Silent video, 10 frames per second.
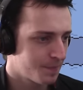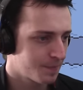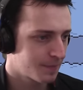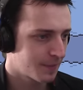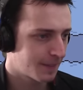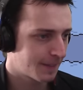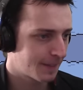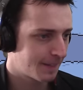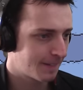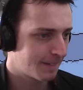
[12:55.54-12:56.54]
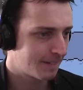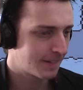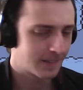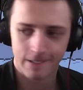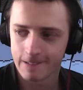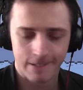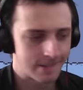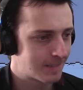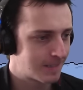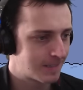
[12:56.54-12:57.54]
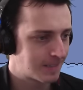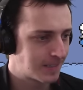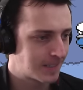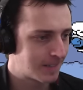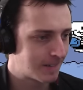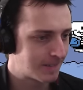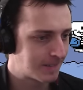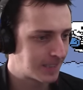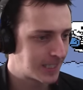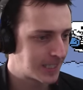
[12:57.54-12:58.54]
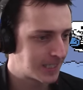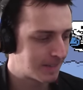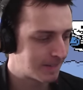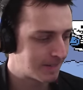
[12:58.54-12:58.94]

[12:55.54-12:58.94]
(silence)